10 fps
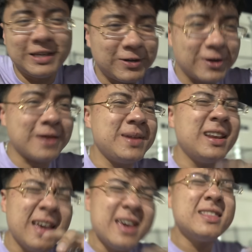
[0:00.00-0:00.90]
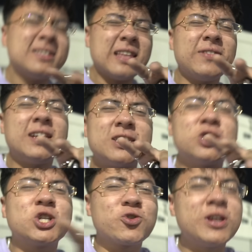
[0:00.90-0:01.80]
You know what I mean? This definitely doesn't
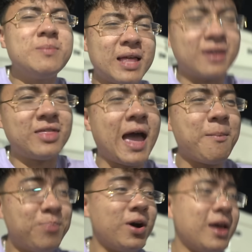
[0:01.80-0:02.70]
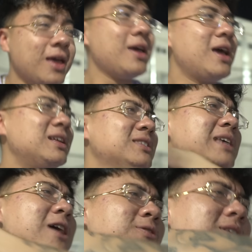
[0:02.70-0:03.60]
scream like that, but it
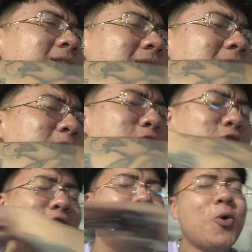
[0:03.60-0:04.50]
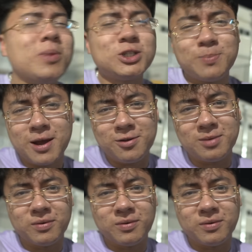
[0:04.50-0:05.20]
sounds so much better than